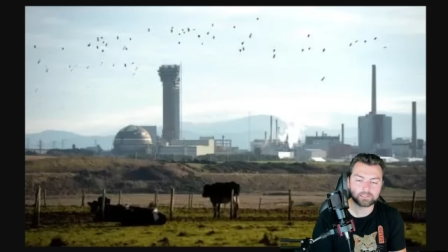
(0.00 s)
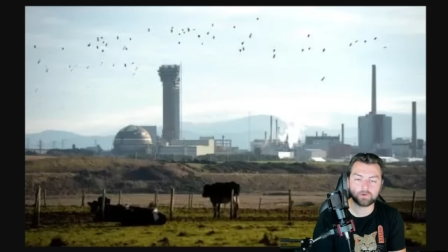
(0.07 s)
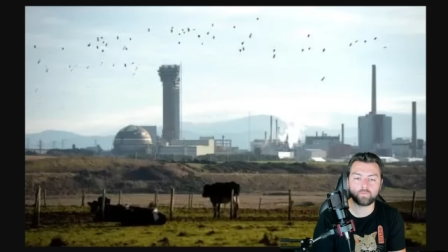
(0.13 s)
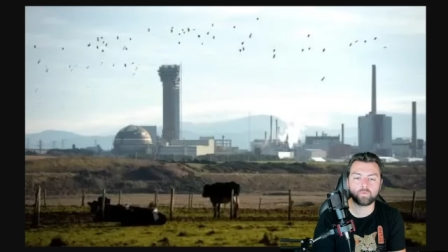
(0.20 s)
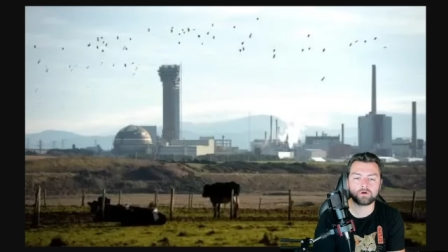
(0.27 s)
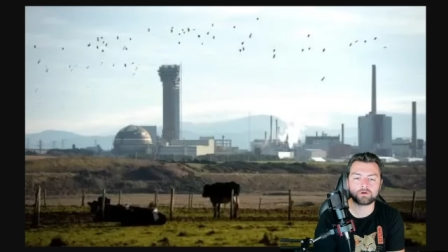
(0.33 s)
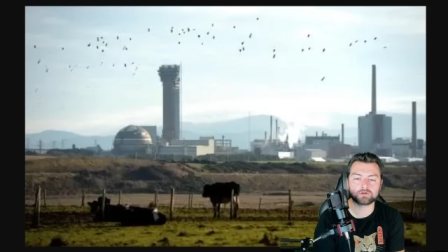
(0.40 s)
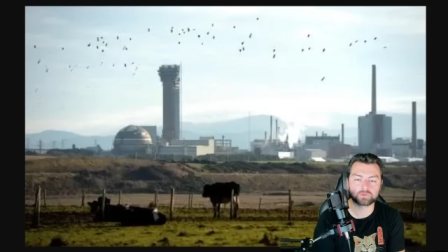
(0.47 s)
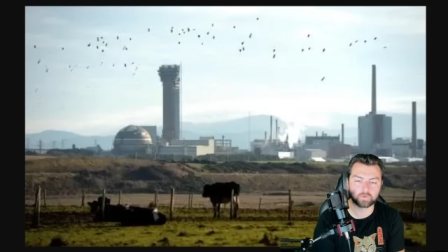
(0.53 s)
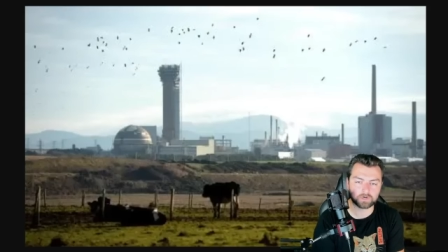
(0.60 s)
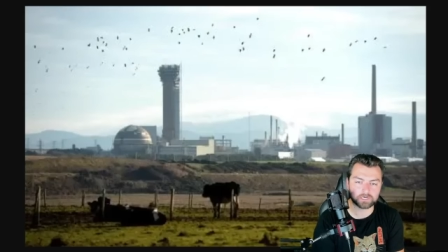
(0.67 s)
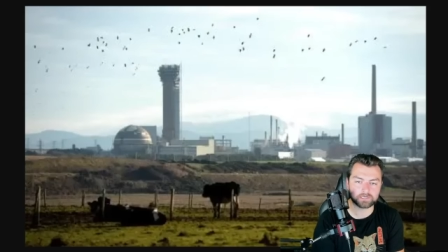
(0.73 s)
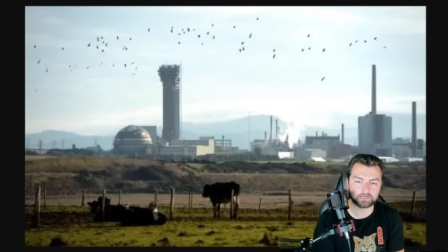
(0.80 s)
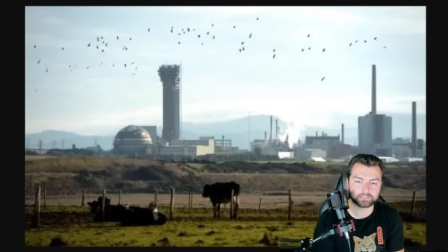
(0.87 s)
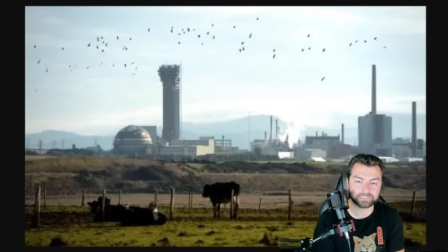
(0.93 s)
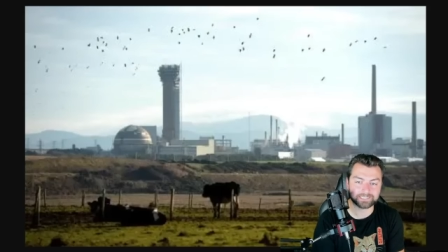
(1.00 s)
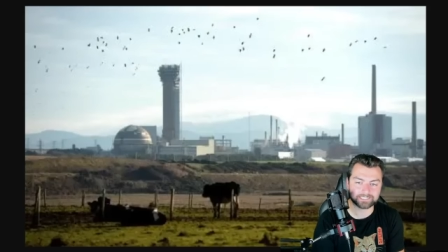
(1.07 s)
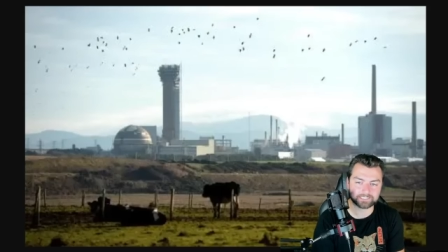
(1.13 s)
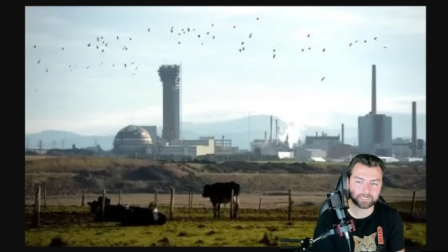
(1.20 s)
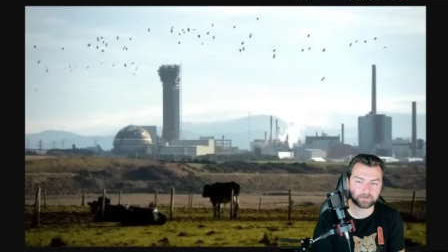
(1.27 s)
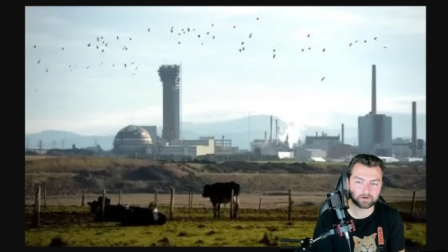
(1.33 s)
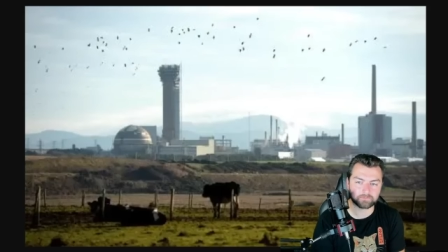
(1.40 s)
that workers were conducting
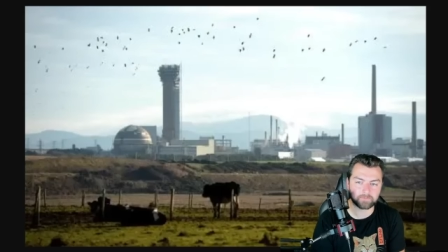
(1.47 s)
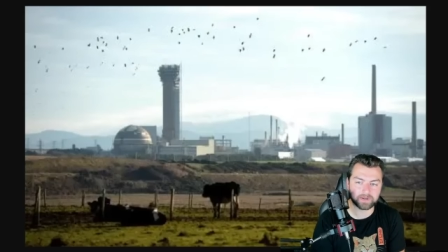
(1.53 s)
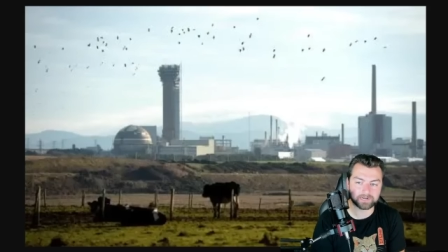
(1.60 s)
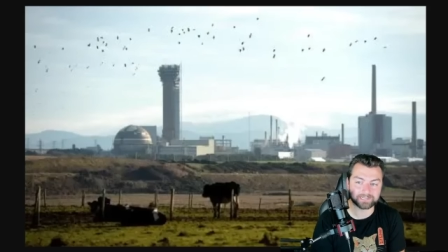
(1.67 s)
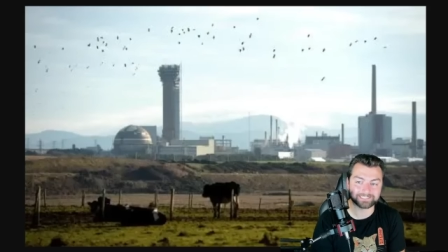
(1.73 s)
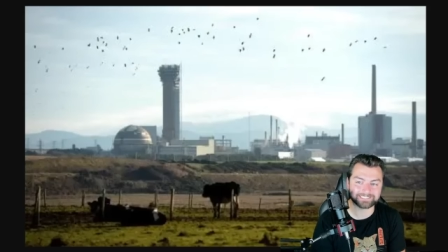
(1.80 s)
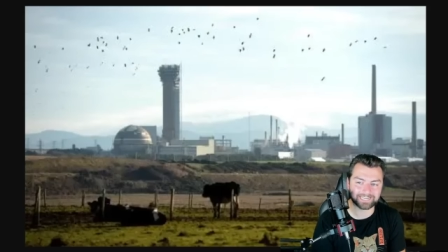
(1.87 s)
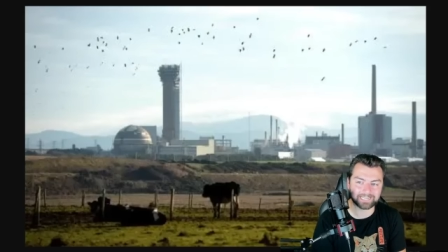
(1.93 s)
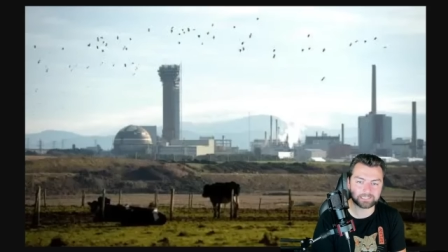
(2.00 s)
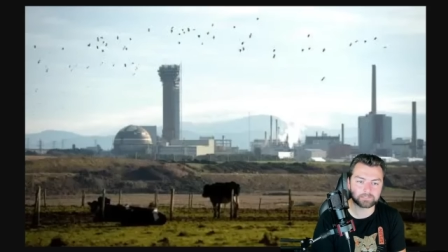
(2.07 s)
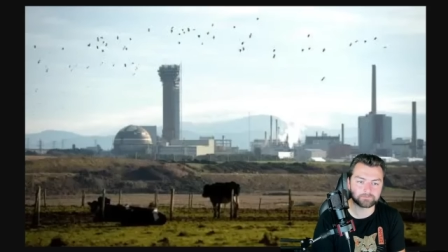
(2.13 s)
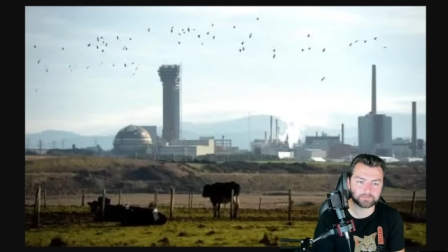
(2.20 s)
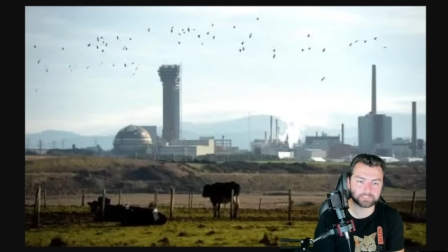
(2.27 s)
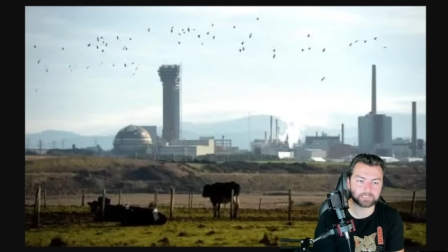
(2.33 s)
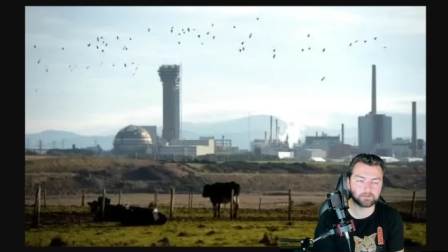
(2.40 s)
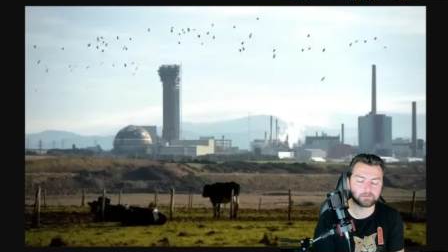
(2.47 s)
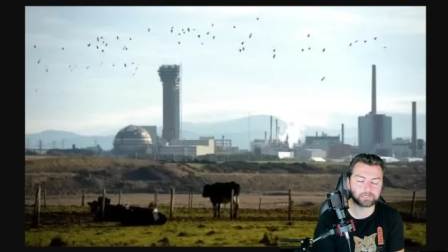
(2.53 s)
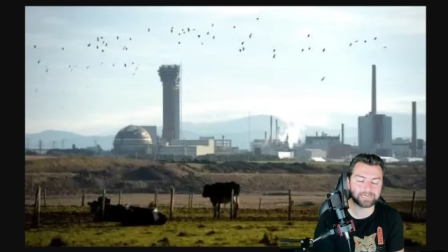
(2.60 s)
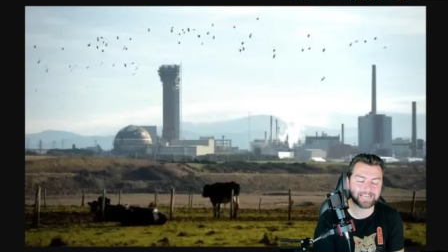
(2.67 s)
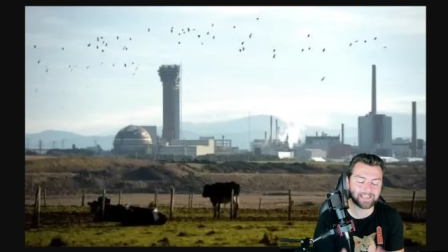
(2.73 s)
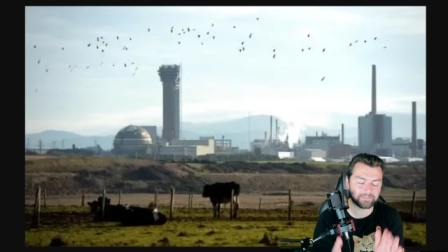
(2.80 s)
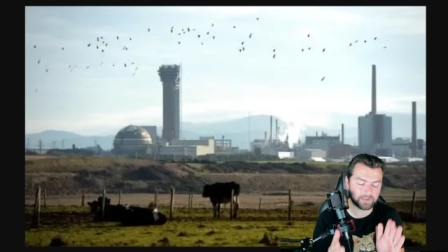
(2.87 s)
standard maintenance at the
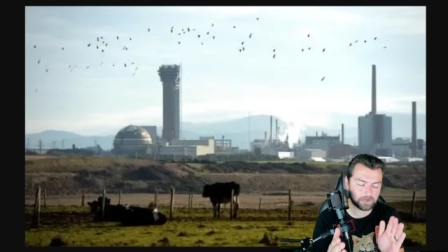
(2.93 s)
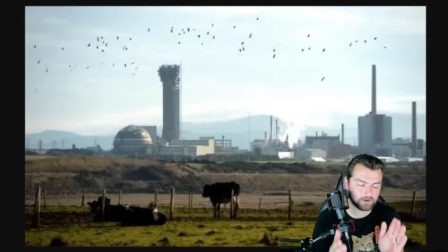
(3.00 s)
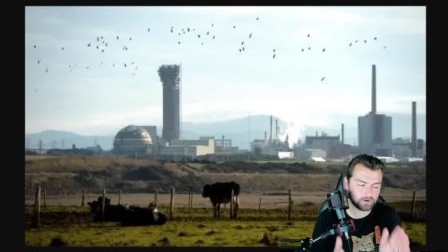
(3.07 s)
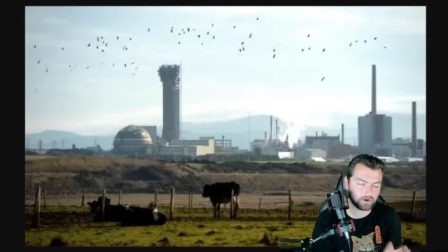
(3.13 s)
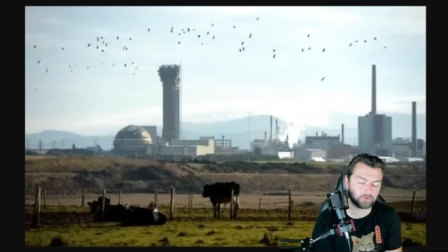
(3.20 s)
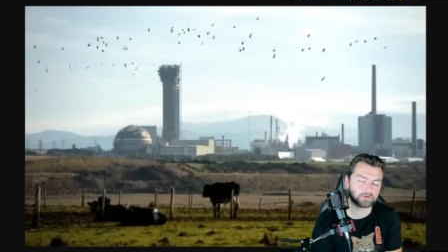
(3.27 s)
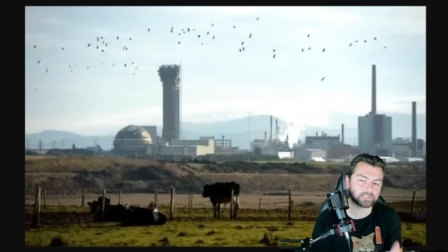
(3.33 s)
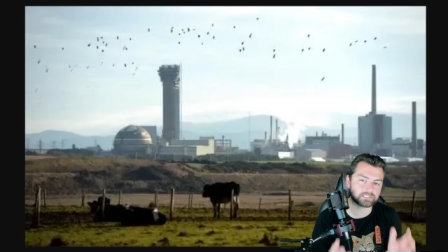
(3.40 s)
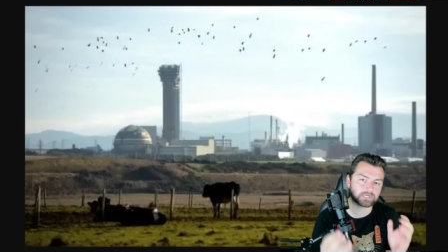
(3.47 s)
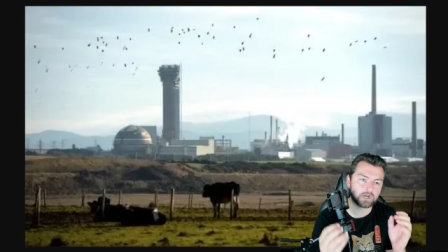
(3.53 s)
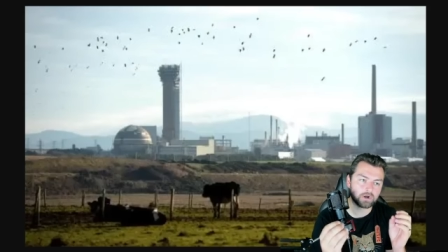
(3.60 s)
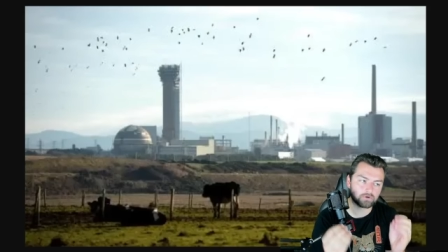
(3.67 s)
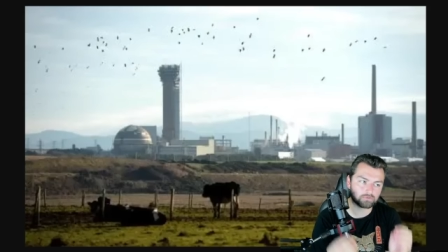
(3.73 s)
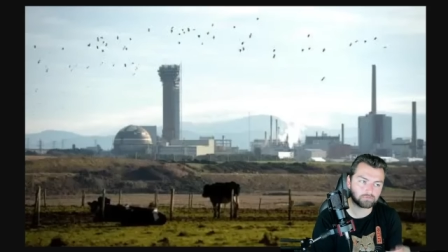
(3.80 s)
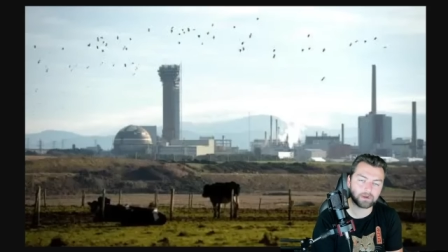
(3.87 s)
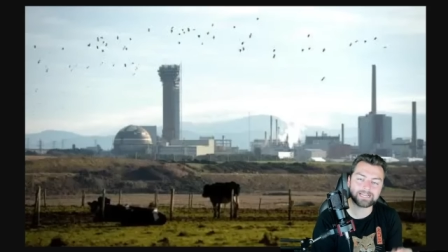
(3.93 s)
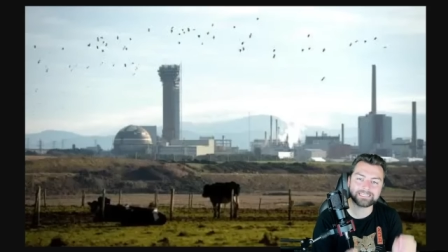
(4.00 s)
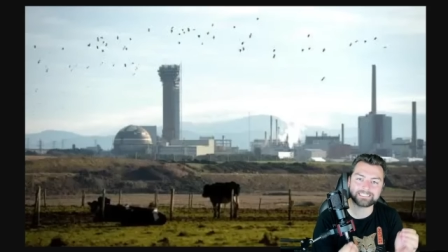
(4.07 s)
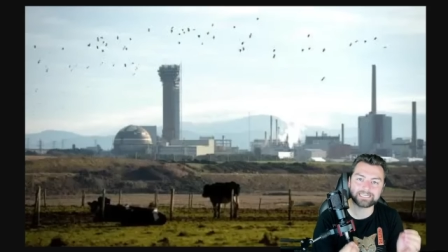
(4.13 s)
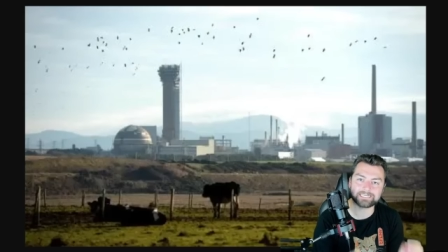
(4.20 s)
facility and they noticed rising